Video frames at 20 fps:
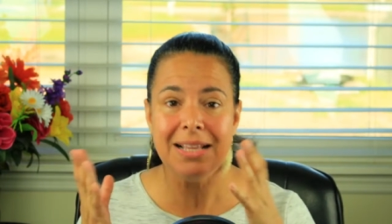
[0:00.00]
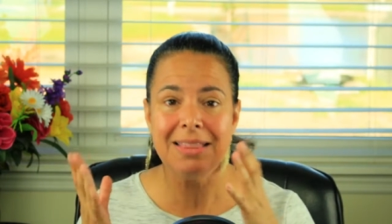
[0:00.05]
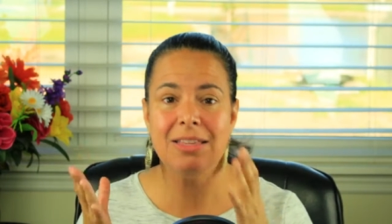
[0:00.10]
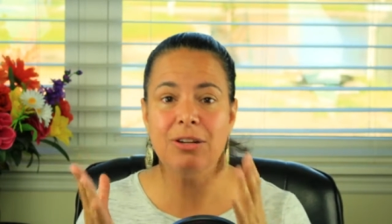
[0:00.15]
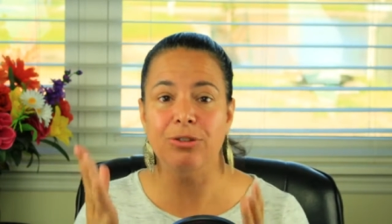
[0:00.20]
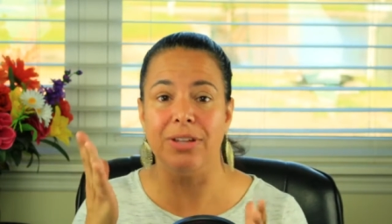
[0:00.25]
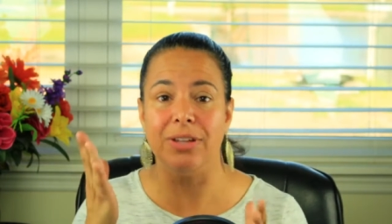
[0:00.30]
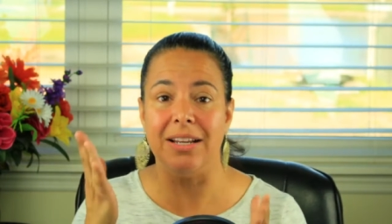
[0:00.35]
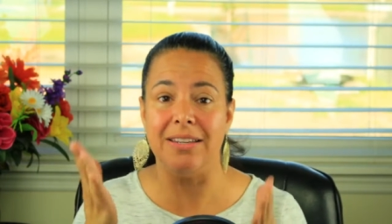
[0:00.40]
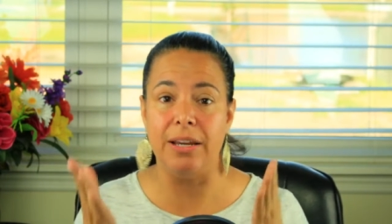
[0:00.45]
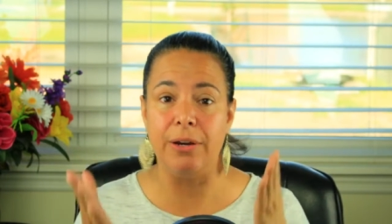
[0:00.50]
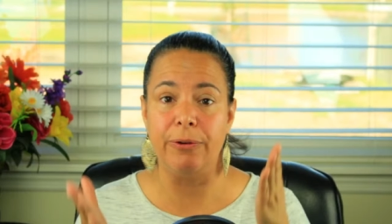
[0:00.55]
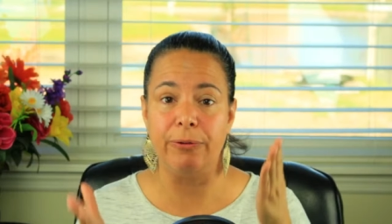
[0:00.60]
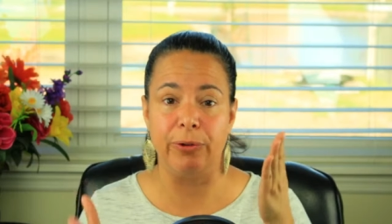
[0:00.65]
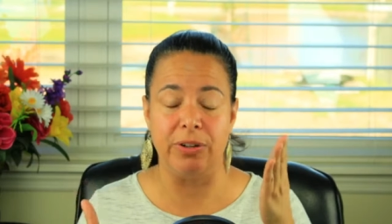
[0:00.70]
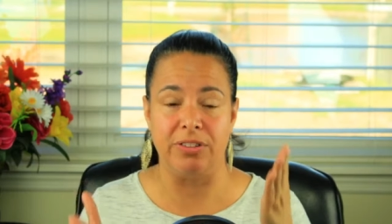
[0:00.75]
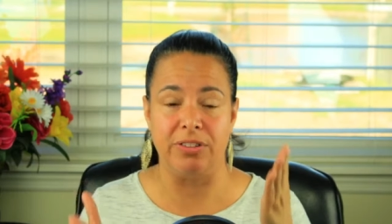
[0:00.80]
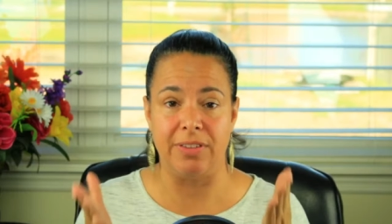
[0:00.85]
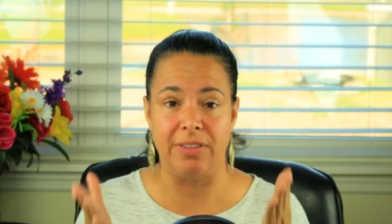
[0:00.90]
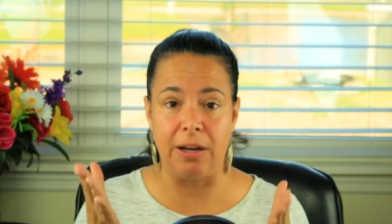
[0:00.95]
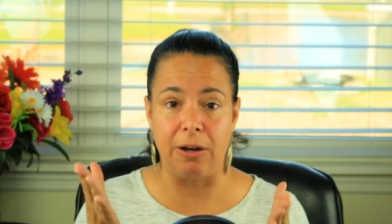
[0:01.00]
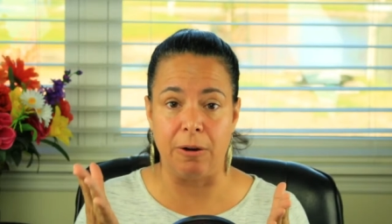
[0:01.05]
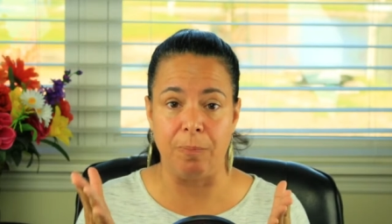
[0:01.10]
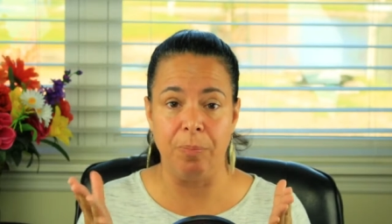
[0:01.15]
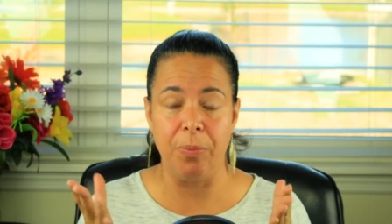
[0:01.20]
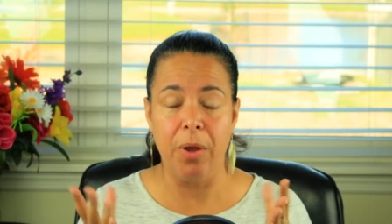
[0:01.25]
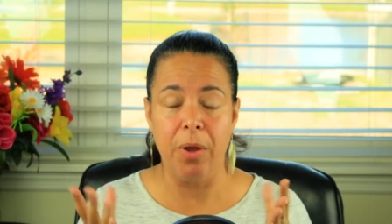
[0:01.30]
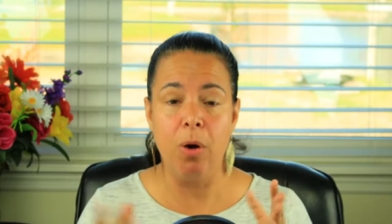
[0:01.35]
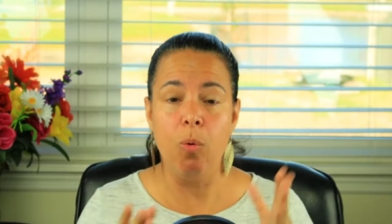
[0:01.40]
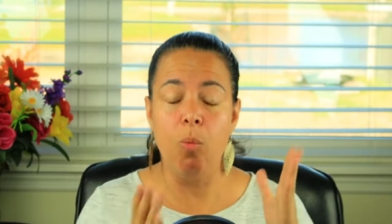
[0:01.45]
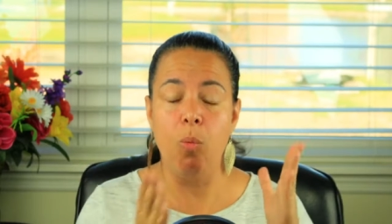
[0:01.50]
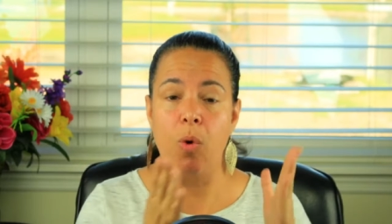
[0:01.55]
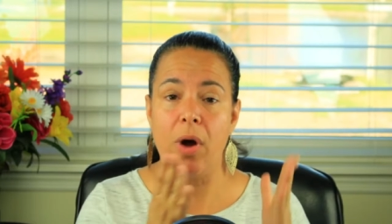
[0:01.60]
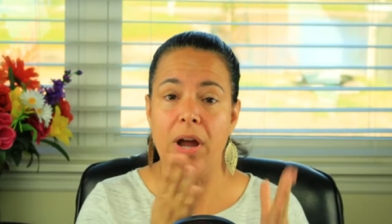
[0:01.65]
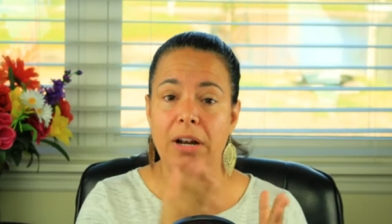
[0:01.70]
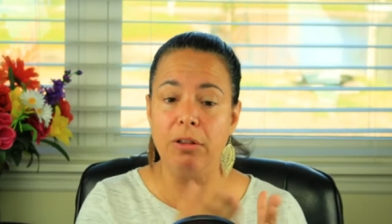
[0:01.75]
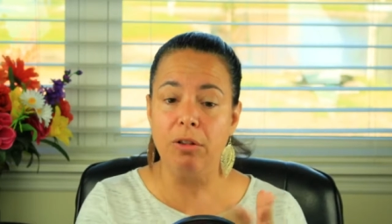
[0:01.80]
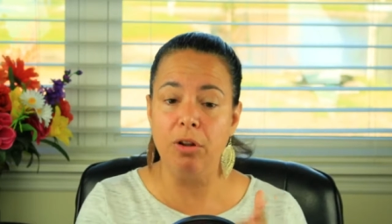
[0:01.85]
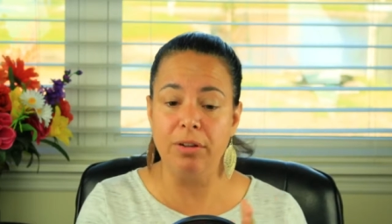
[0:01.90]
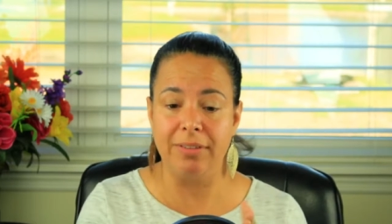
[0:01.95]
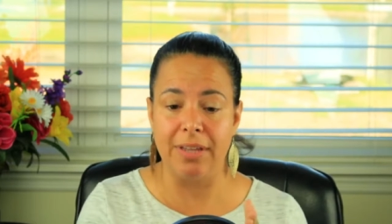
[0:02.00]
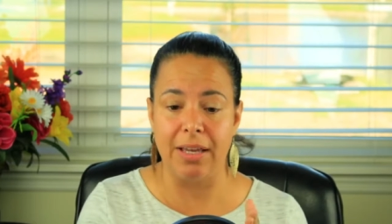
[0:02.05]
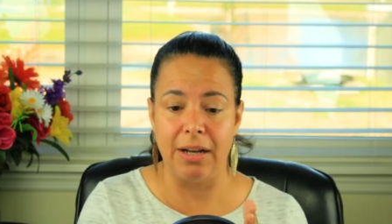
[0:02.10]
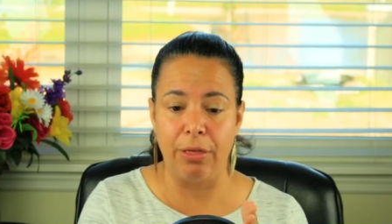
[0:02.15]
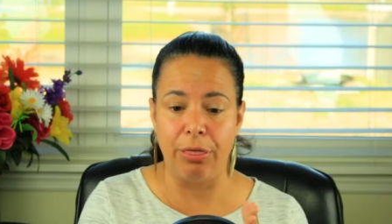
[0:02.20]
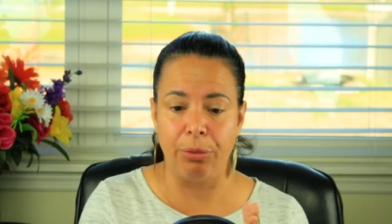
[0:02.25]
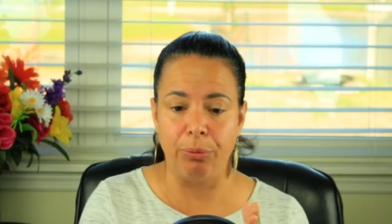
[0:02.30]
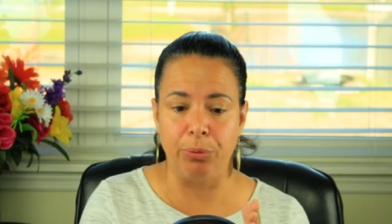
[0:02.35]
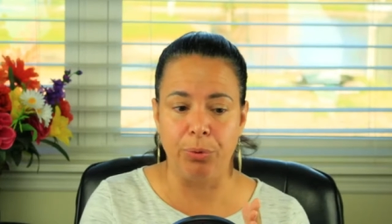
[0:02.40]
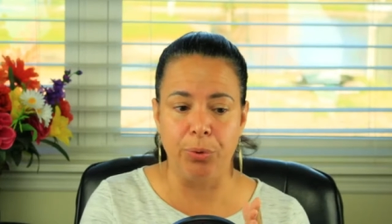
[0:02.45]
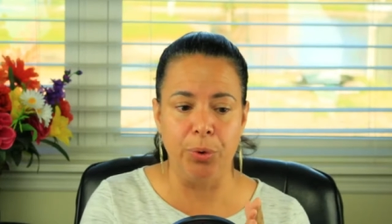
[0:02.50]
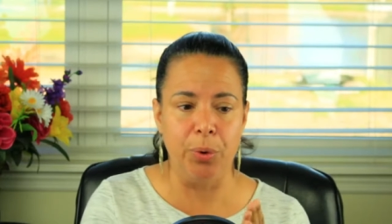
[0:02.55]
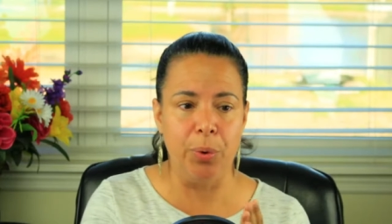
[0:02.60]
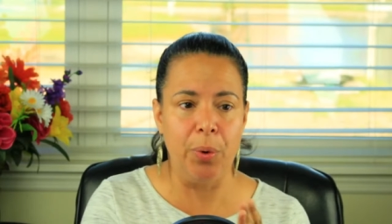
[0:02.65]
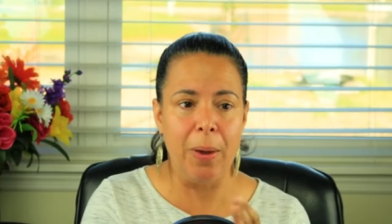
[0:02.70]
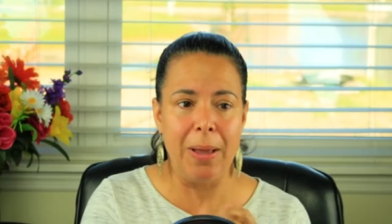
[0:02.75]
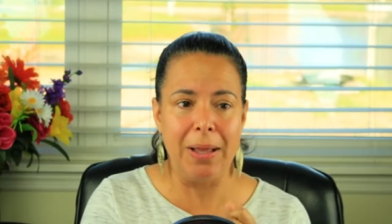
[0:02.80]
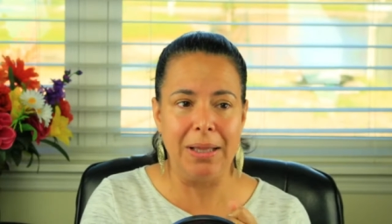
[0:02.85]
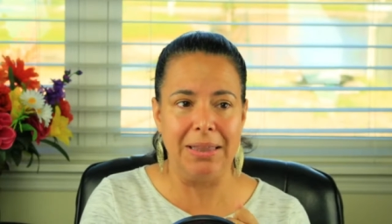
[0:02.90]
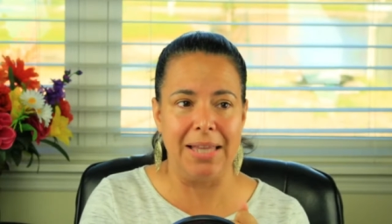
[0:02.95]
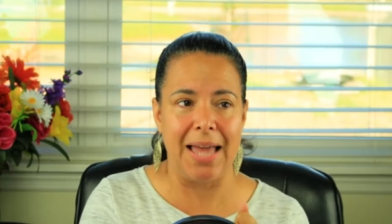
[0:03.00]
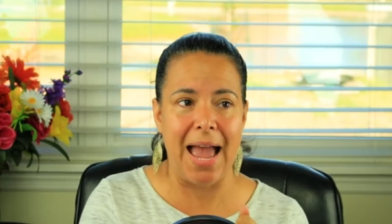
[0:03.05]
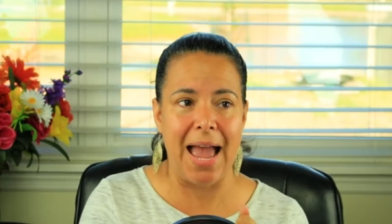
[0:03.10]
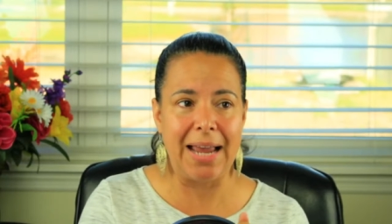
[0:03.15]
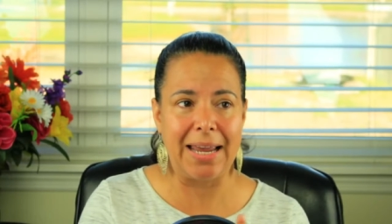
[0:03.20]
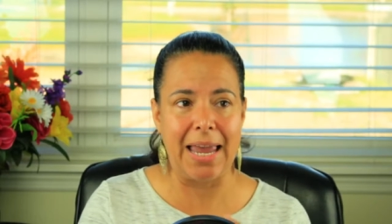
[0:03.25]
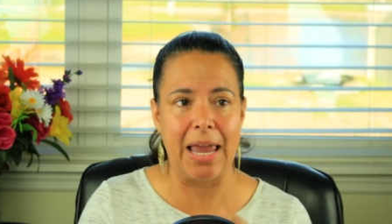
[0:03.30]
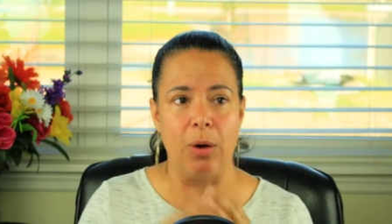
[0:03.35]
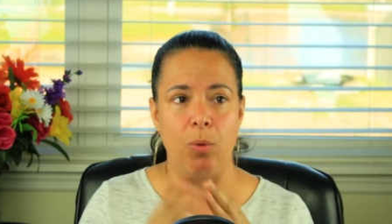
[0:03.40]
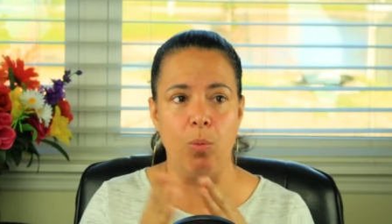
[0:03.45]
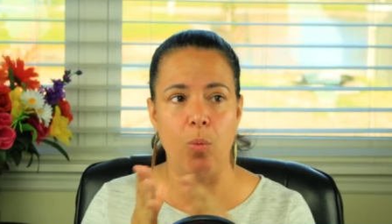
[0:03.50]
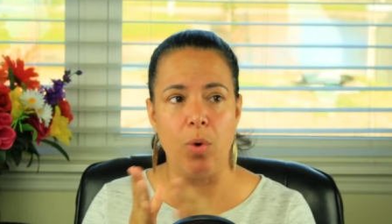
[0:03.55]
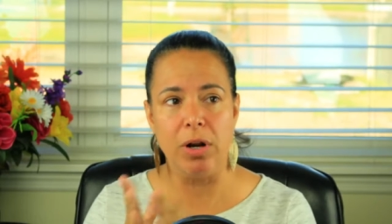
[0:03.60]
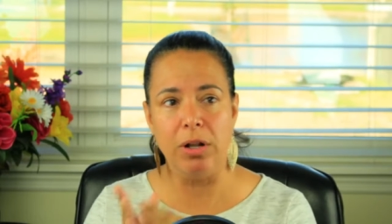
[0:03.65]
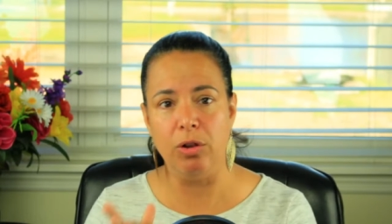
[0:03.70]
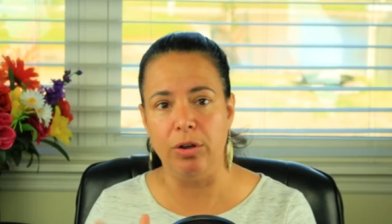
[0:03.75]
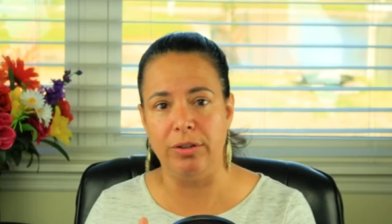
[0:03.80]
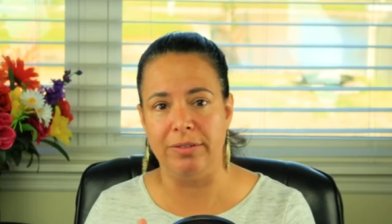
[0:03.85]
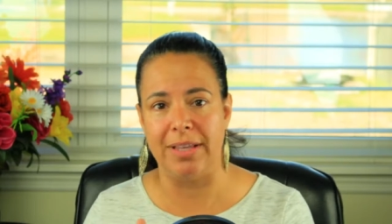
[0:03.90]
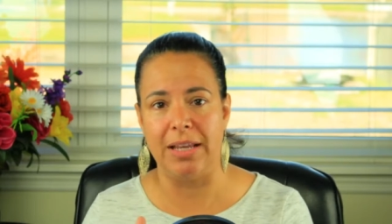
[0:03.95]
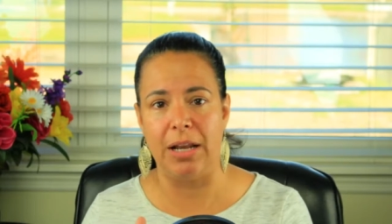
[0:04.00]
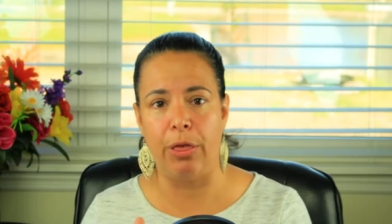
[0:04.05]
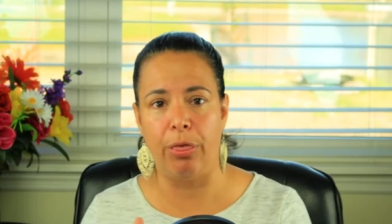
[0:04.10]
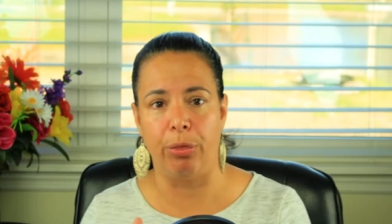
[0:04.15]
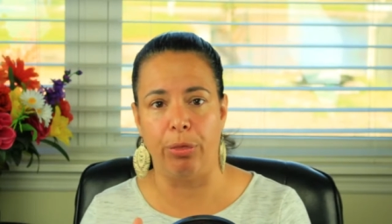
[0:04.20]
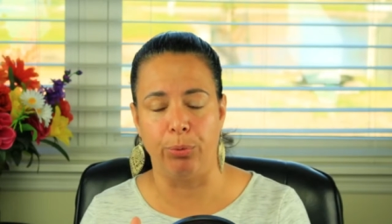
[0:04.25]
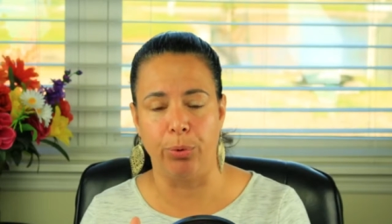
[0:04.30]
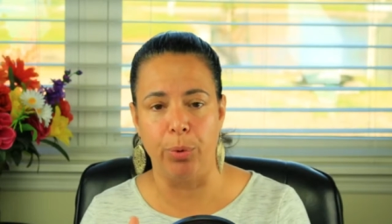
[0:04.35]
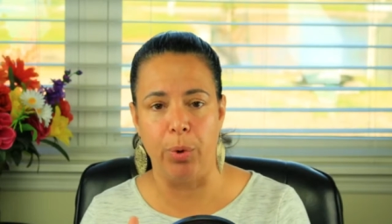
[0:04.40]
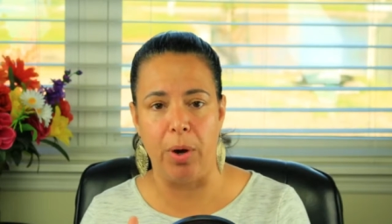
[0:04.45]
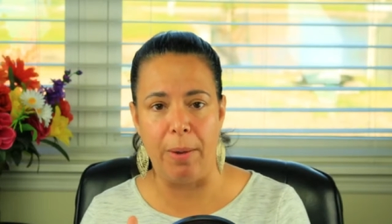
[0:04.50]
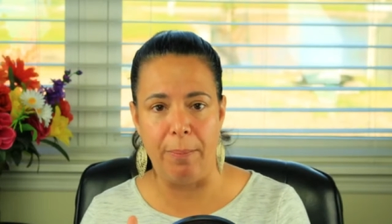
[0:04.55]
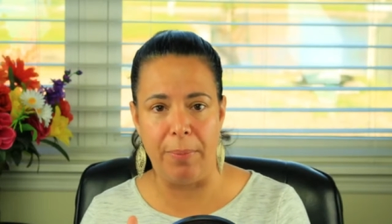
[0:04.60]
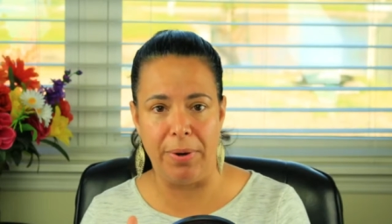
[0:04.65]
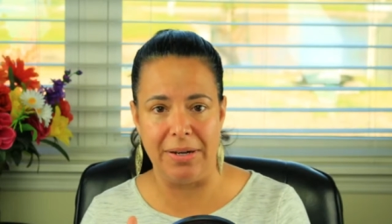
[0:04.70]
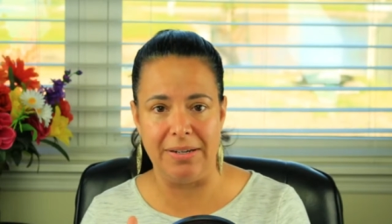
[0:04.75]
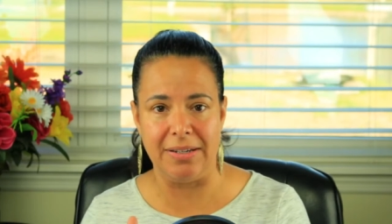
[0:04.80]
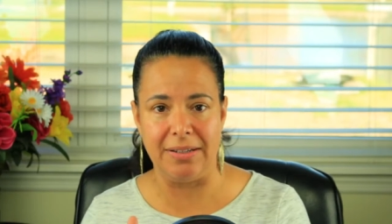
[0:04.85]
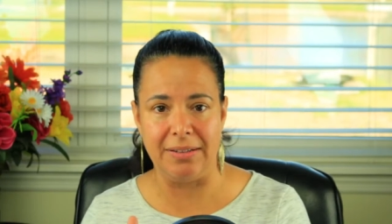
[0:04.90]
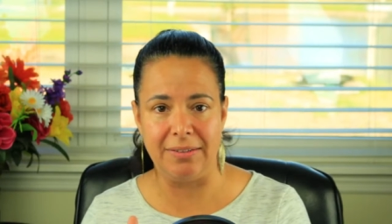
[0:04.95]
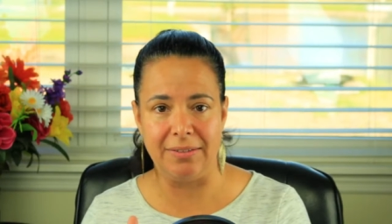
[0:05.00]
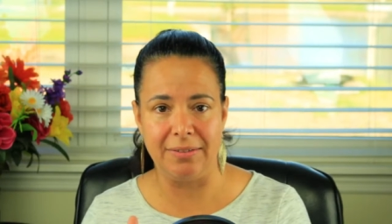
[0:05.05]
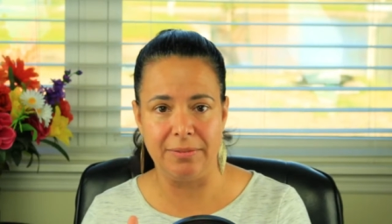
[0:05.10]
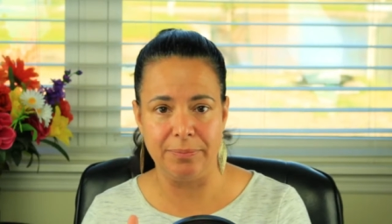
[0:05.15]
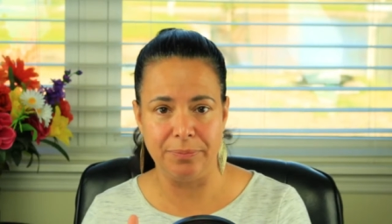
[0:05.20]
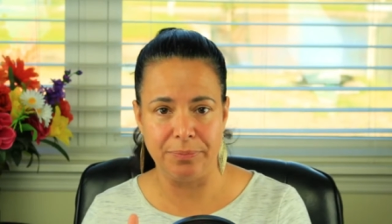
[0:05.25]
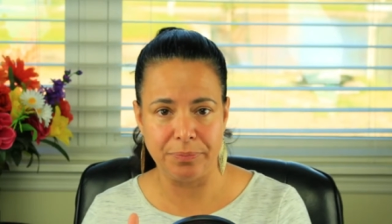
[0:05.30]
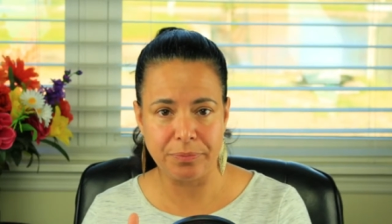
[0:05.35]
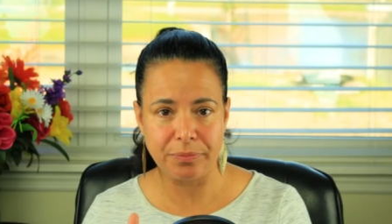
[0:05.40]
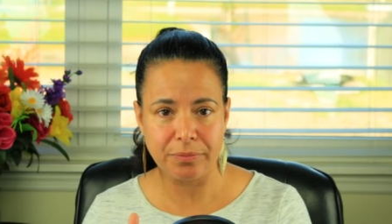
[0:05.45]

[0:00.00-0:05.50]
There's a difference there. One looks at it through lack and one looks at it through abundance.